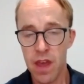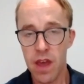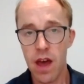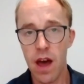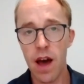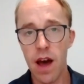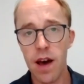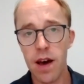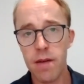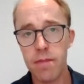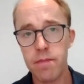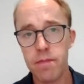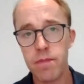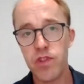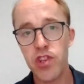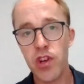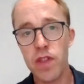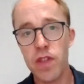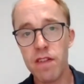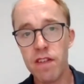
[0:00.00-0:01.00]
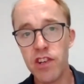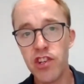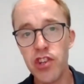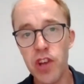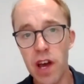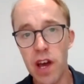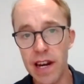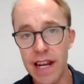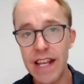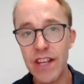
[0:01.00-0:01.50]
Um, so there are t-
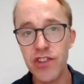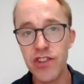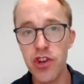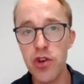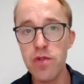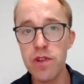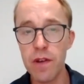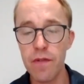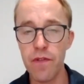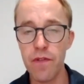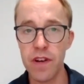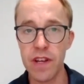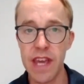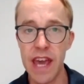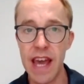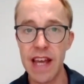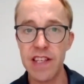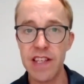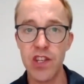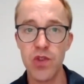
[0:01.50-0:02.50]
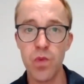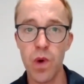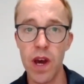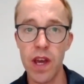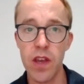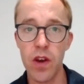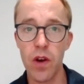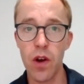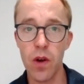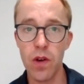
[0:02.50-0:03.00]
at least two different cases where
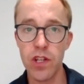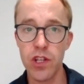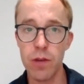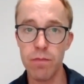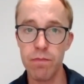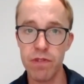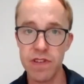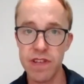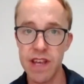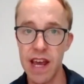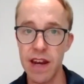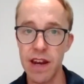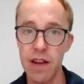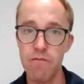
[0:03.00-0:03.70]
you're going to present.